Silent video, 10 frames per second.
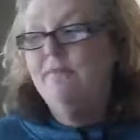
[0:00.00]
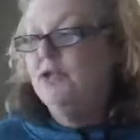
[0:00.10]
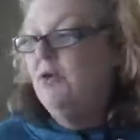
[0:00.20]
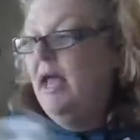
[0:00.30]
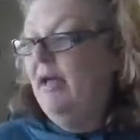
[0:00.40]

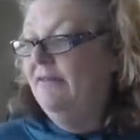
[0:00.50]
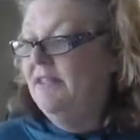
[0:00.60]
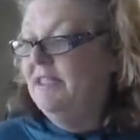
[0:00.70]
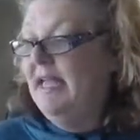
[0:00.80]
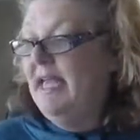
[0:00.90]
you have to
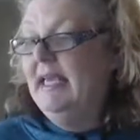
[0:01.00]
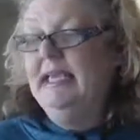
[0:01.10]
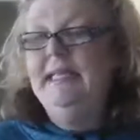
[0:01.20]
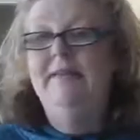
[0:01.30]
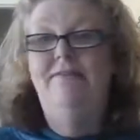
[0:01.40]
take
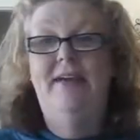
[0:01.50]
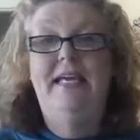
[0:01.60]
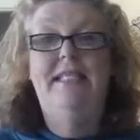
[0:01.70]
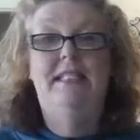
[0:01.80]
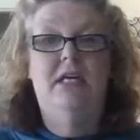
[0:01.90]
in
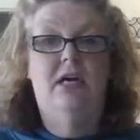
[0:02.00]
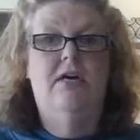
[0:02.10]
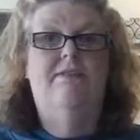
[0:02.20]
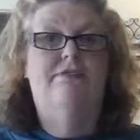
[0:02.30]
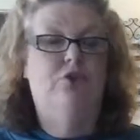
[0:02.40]
advance
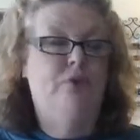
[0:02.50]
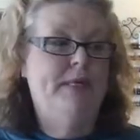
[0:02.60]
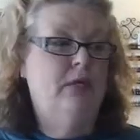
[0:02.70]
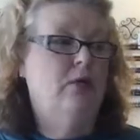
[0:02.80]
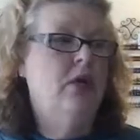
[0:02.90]
of your
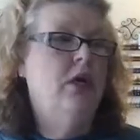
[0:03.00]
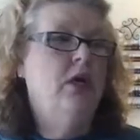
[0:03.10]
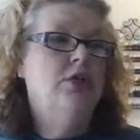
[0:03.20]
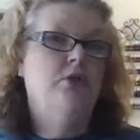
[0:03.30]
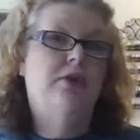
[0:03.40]
meal.
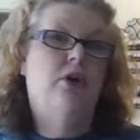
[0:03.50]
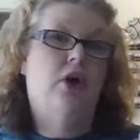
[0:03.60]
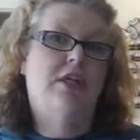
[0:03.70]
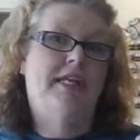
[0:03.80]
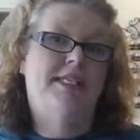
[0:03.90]
So there
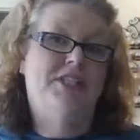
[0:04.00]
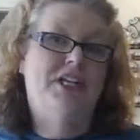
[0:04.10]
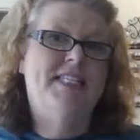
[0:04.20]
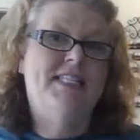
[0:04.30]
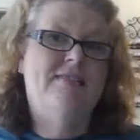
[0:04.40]
are
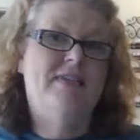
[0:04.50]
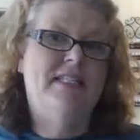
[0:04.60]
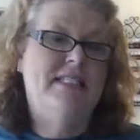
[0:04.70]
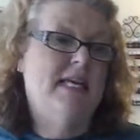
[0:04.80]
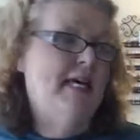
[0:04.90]
digestive
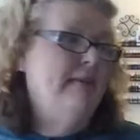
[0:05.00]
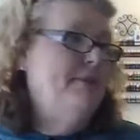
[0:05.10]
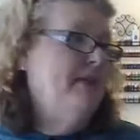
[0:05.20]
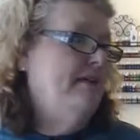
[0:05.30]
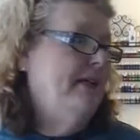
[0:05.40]

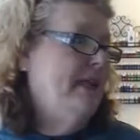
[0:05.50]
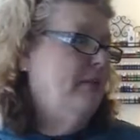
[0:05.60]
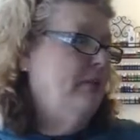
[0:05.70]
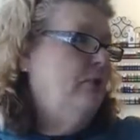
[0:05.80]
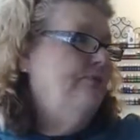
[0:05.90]
enzymes
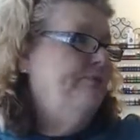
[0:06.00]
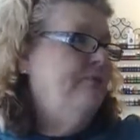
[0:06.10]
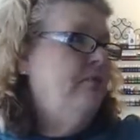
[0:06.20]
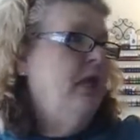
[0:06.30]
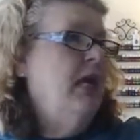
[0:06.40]
available.
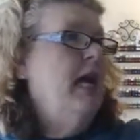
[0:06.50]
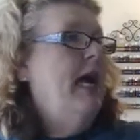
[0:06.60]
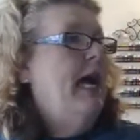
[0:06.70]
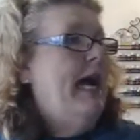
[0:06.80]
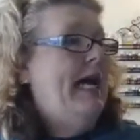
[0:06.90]

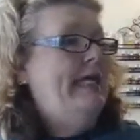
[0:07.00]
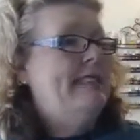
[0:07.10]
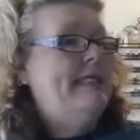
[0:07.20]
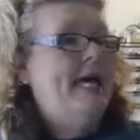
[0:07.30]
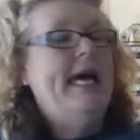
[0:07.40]
I
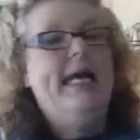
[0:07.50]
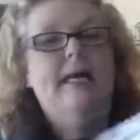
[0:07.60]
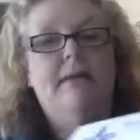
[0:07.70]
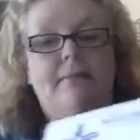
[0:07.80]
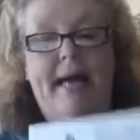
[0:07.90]

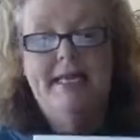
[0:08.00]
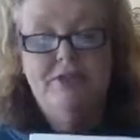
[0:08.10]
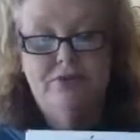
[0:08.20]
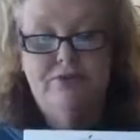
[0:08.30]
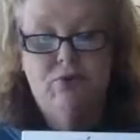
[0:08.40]
take
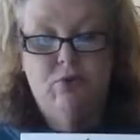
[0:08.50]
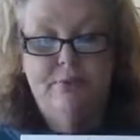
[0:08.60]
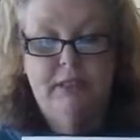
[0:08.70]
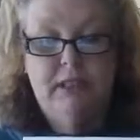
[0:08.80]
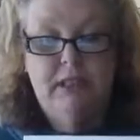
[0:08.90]
Master
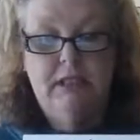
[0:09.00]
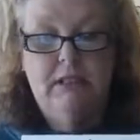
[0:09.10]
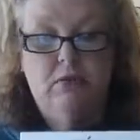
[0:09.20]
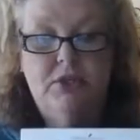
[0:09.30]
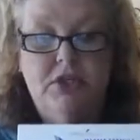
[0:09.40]
Formula,
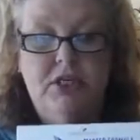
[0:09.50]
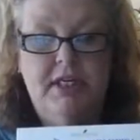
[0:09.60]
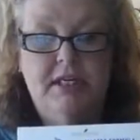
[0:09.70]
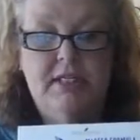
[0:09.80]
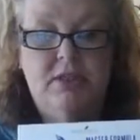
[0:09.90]
which
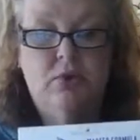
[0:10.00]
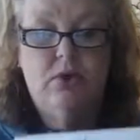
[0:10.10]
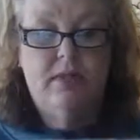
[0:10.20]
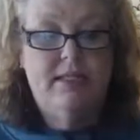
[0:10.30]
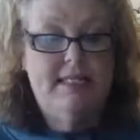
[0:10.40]
is sort
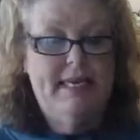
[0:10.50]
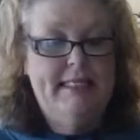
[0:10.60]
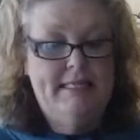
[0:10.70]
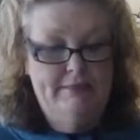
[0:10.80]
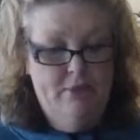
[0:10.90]
of the
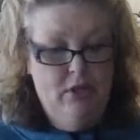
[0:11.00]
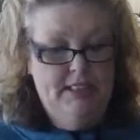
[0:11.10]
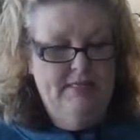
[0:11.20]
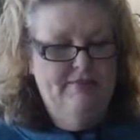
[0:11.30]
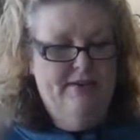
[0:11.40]
daily
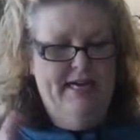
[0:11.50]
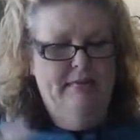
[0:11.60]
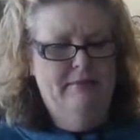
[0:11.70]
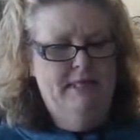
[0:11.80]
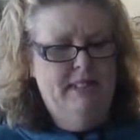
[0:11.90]

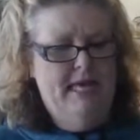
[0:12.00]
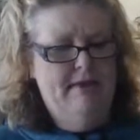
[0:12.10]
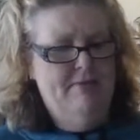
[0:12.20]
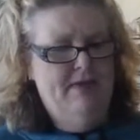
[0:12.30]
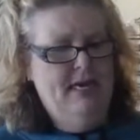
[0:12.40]
multivitamin
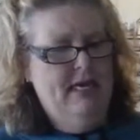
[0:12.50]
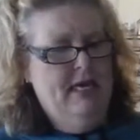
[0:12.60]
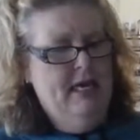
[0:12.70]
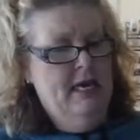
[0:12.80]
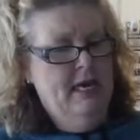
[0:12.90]
type thing,
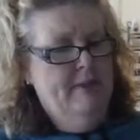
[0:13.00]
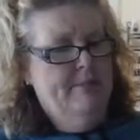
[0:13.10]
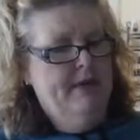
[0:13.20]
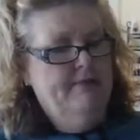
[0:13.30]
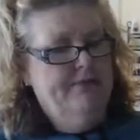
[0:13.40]

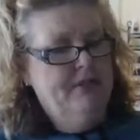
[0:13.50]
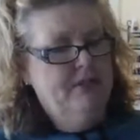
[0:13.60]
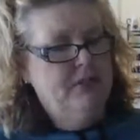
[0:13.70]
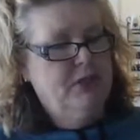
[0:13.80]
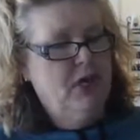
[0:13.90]
but this
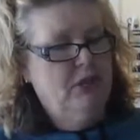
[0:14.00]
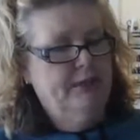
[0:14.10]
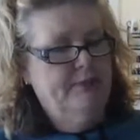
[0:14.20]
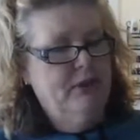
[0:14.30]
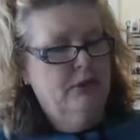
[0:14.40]
is called a
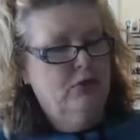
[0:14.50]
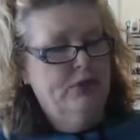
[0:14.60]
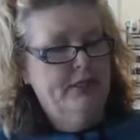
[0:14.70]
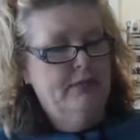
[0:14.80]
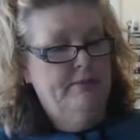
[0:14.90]

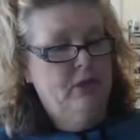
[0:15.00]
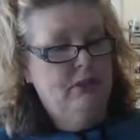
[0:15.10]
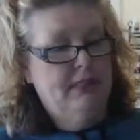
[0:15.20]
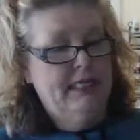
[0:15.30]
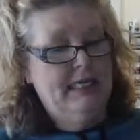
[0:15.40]

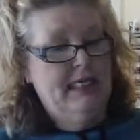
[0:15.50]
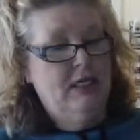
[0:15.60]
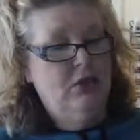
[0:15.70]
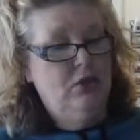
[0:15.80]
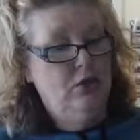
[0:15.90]

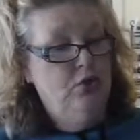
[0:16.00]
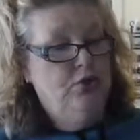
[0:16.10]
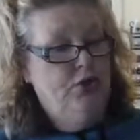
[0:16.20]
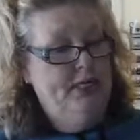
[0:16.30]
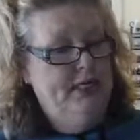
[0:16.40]

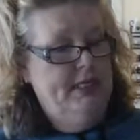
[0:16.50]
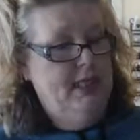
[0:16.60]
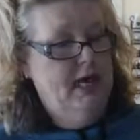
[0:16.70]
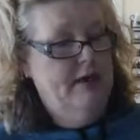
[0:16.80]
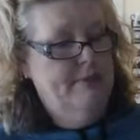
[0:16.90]
multi-nutrient
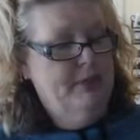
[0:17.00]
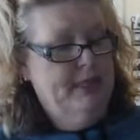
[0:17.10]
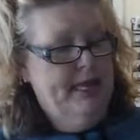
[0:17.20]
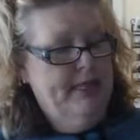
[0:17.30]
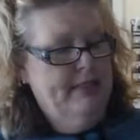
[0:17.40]

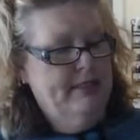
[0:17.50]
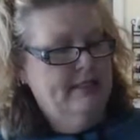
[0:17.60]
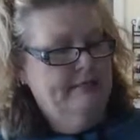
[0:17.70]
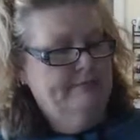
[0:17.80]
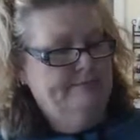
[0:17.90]

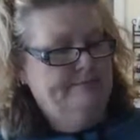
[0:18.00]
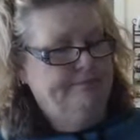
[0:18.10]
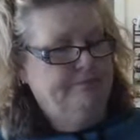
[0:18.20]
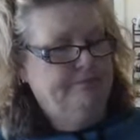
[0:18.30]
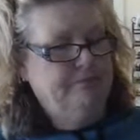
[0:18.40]
complex.
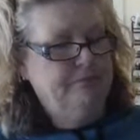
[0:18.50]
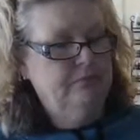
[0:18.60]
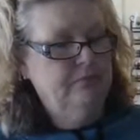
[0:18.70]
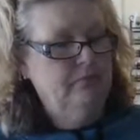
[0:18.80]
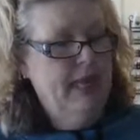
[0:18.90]

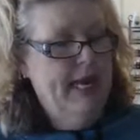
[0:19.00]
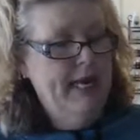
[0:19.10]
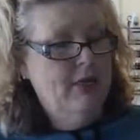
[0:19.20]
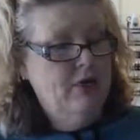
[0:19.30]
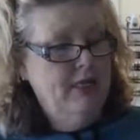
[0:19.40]
And I
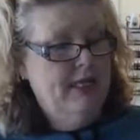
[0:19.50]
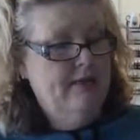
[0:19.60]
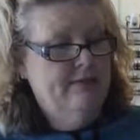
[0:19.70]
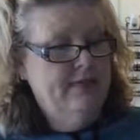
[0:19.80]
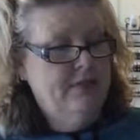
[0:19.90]
could
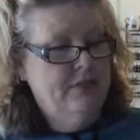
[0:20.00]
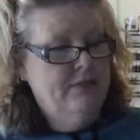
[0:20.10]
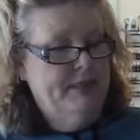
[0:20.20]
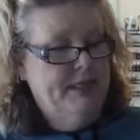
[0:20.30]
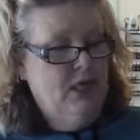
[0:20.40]
give this to
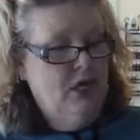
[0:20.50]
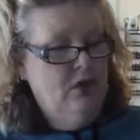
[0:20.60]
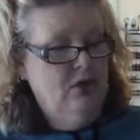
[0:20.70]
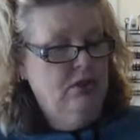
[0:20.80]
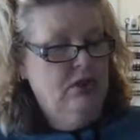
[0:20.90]
my
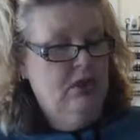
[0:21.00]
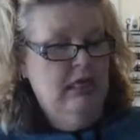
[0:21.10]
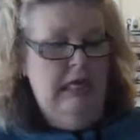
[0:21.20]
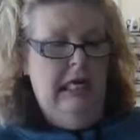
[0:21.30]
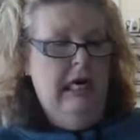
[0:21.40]
dogs.
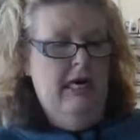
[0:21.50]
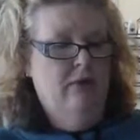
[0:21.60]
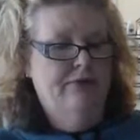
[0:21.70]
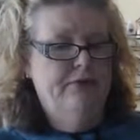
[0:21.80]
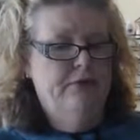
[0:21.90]
I
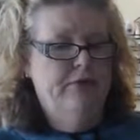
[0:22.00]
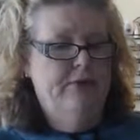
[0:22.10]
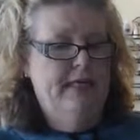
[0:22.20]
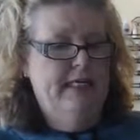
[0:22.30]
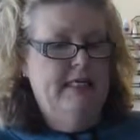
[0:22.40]
don't feel that
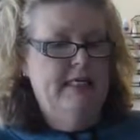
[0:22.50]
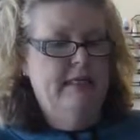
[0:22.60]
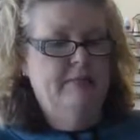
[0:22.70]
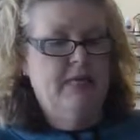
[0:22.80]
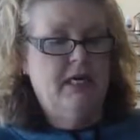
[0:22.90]
they need
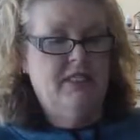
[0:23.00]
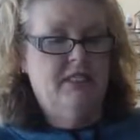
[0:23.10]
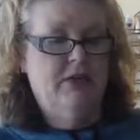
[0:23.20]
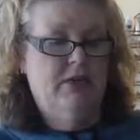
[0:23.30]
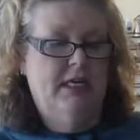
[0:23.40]
it because
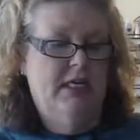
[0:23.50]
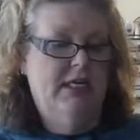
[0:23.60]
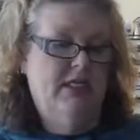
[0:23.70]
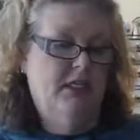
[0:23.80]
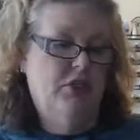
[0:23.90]
they're getting
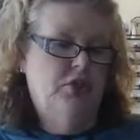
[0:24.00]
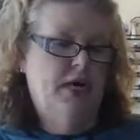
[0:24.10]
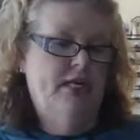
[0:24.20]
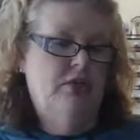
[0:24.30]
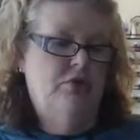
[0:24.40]
such
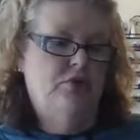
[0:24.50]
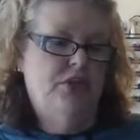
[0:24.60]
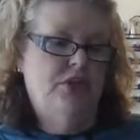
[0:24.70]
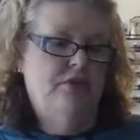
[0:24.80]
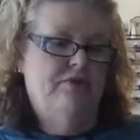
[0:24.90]
great
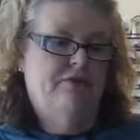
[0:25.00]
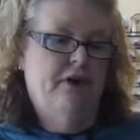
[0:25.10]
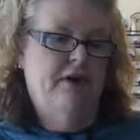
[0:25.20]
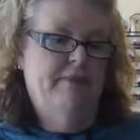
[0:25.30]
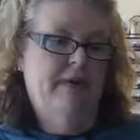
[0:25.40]
nutrition
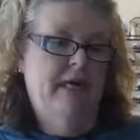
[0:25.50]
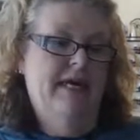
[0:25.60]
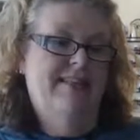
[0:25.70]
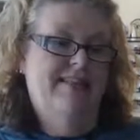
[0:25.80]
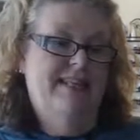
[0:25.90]
from
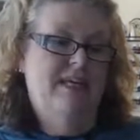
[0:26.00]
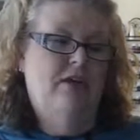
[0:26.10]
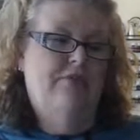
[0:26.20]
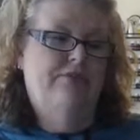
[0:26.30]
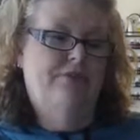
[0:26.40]

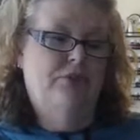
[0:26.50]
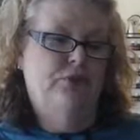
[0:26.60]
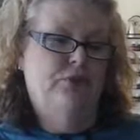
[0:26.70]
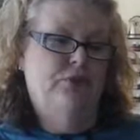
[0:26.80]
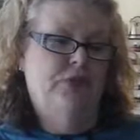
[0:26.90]
their
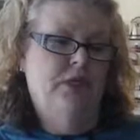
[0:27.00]
food.